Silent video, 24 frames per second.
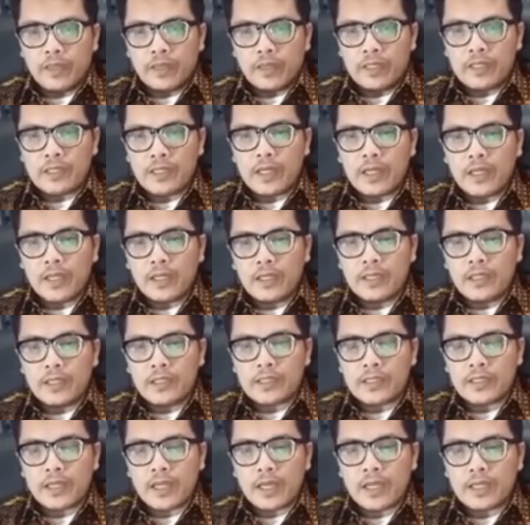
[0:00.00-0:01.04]
Result in
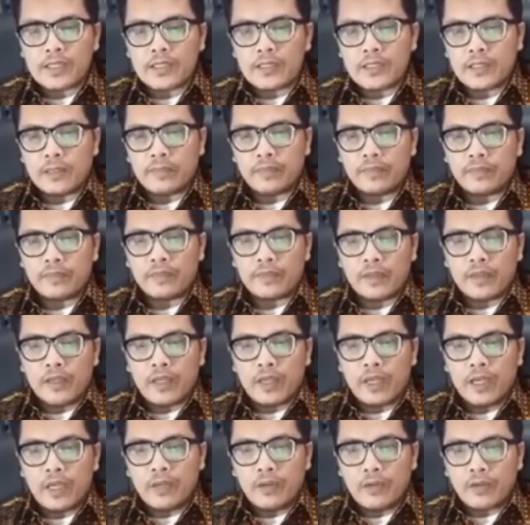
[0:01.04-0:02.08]
discussion.
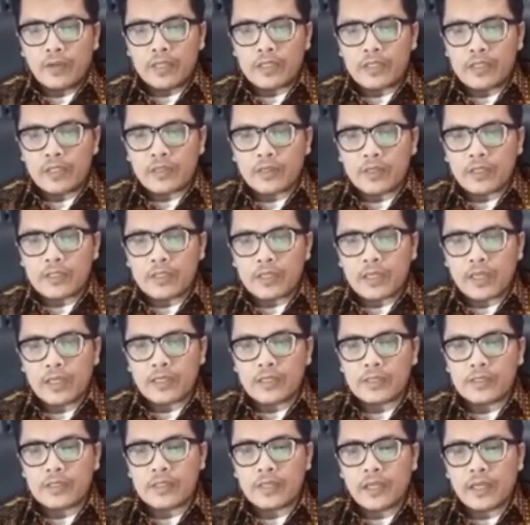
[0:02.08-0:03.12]
Education cost
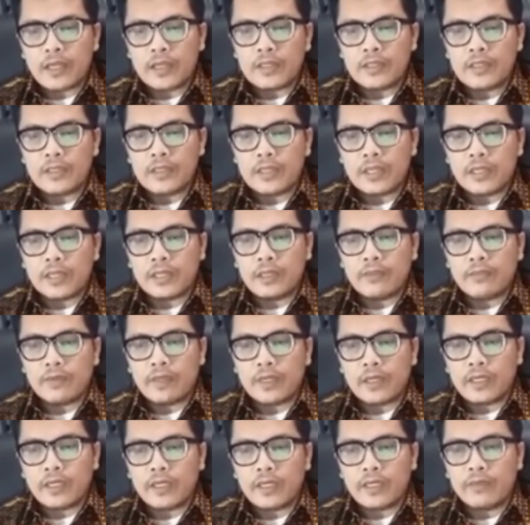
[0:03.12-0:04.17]
has a
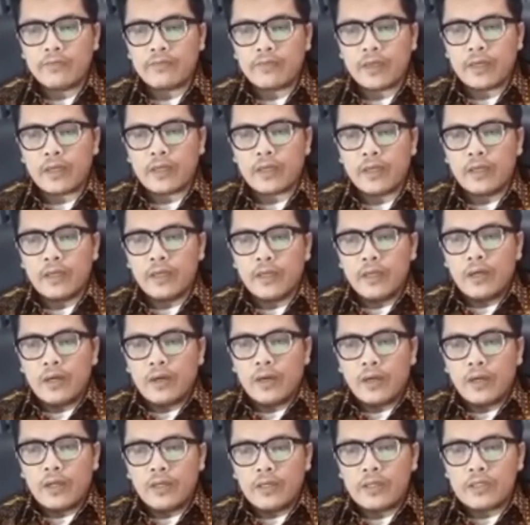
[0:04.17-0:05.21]
significant effect
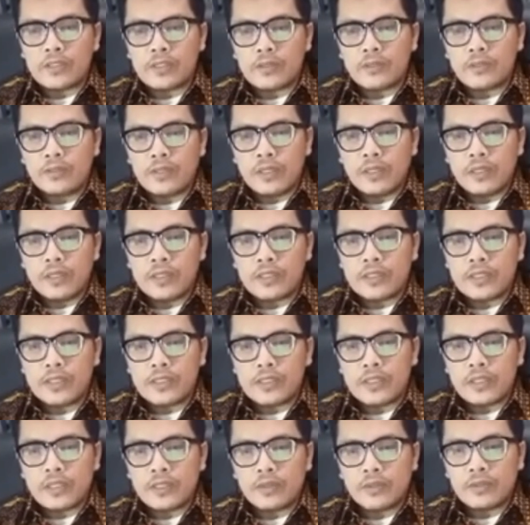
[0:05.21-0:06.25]
on the student
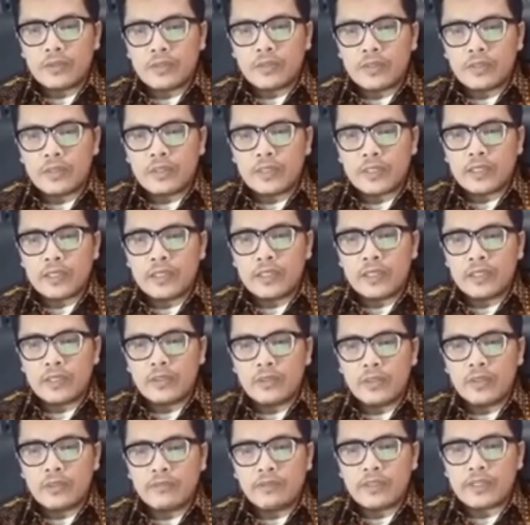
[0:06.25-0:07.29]
decision to choose a
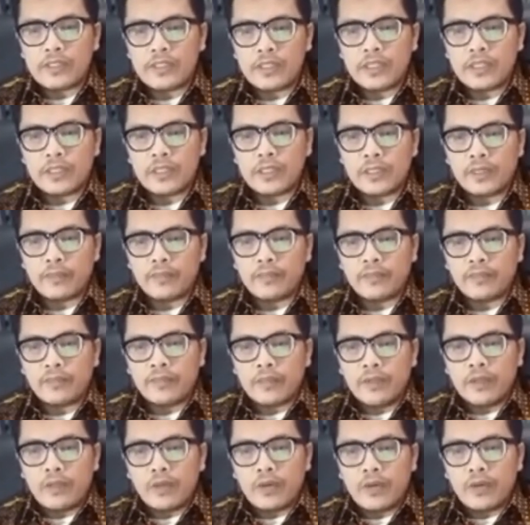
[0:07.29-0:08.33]
university.
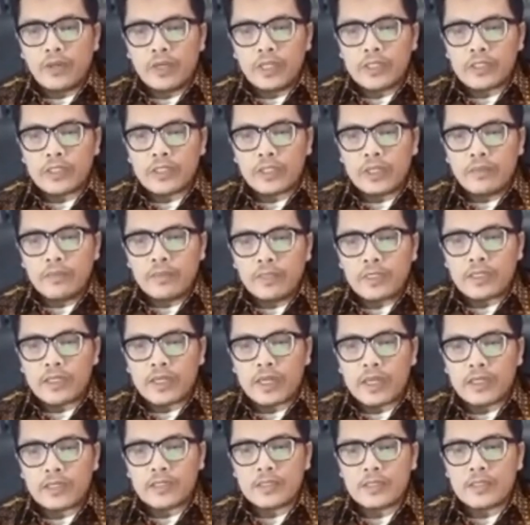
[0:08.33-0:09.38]
College image
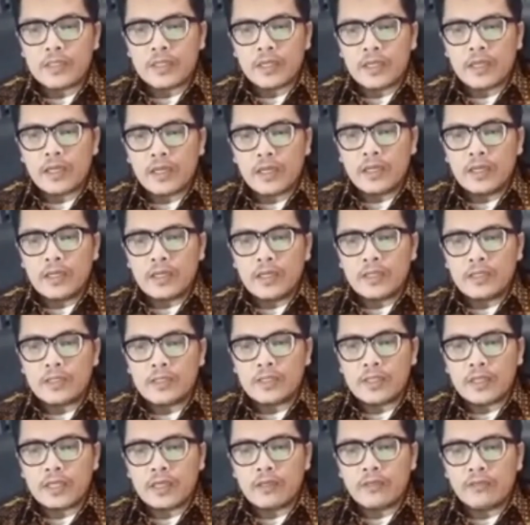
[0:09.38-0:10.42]
has a
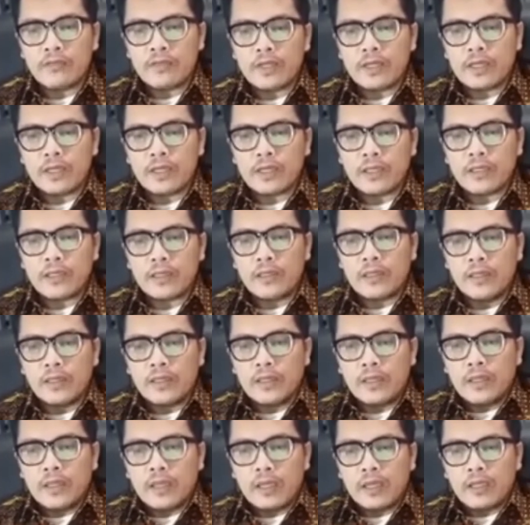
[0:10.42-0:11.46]
significant
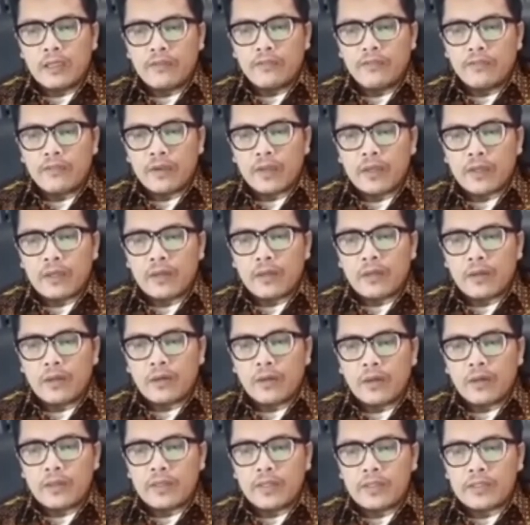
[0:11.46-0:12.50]
effect
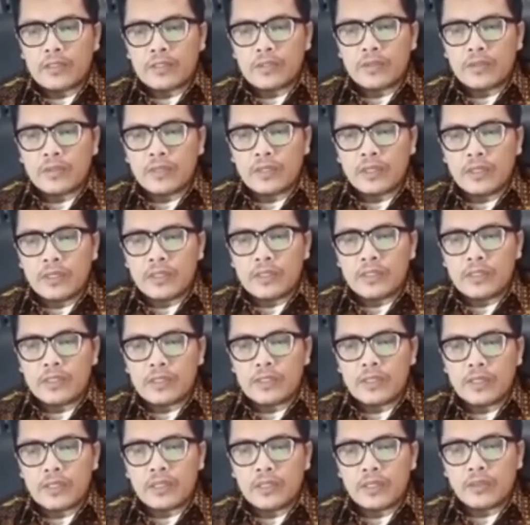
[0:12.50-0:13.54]
on student
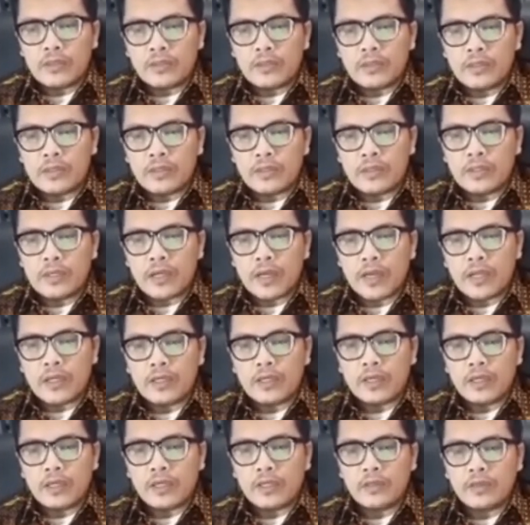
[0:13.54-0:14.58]
decision to choose
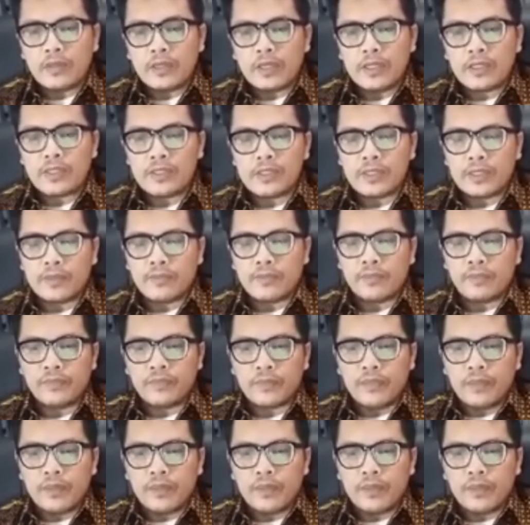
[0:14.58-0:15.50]
higher education.